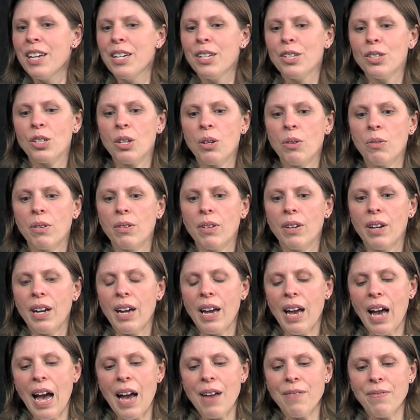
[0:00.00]
So
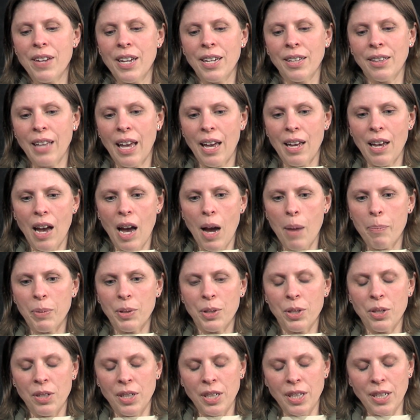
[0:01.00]
having that
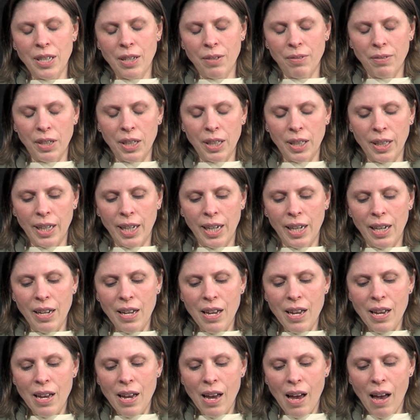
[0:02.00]
opportunity to really
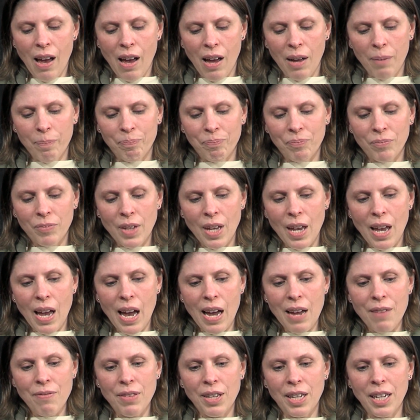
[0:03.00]

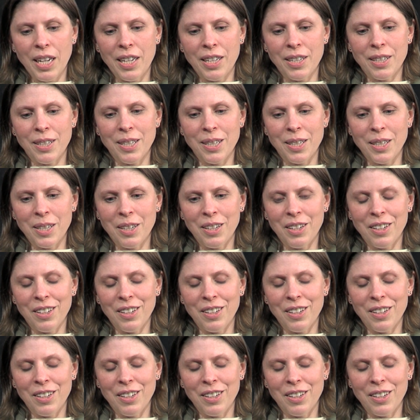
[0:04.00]
have the kids